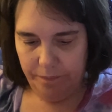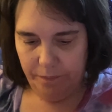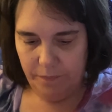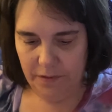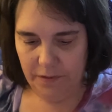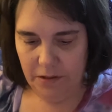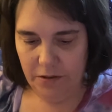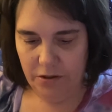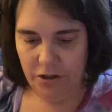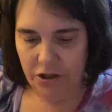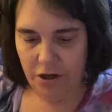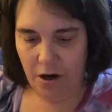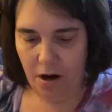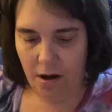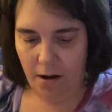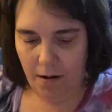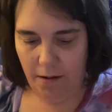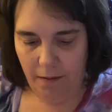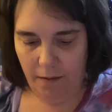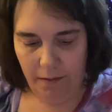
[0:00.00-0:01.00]

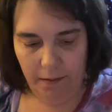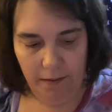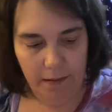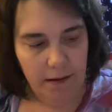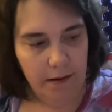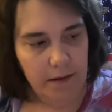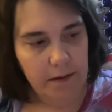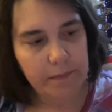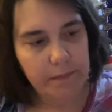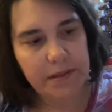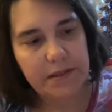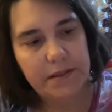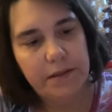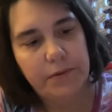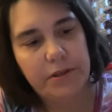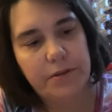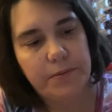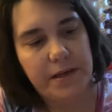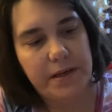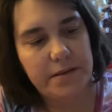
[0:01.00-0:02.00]
shawl. Let me see
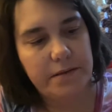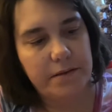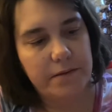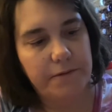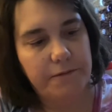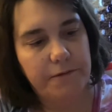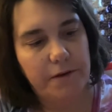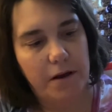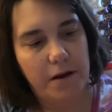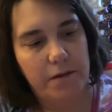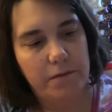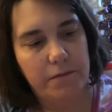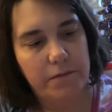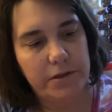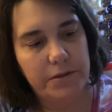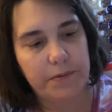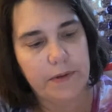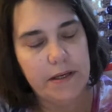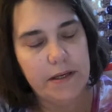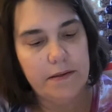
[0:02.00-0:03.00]
which way's the front,
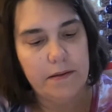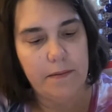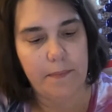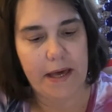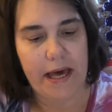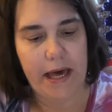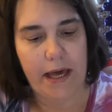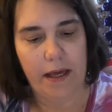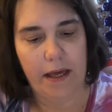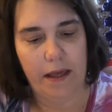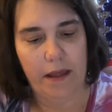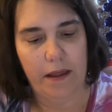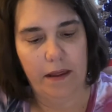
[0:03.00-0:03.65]
which way's the back.